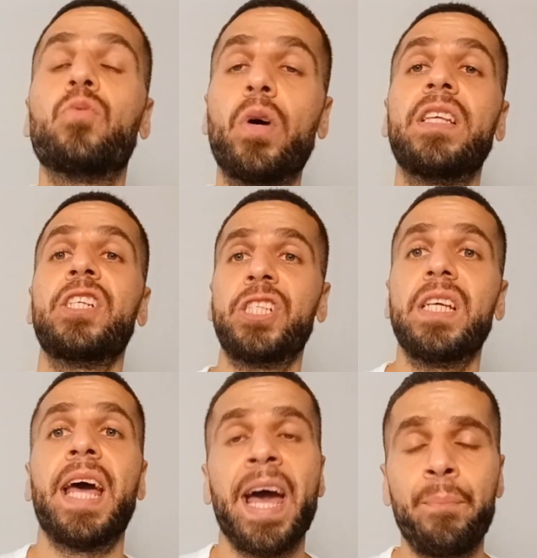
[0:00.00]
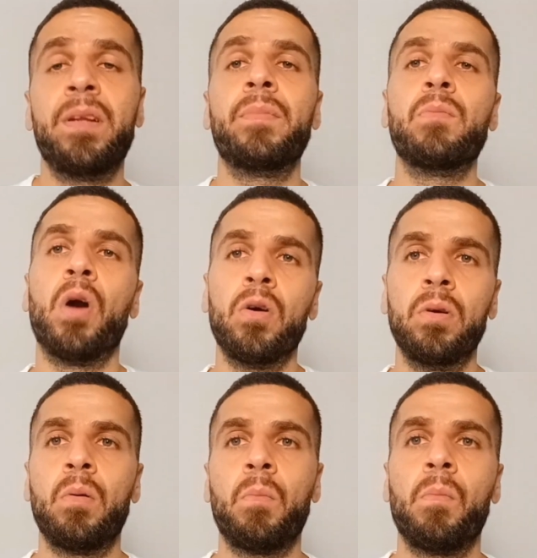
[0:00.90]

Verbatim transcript: where this shit happened to me, bro.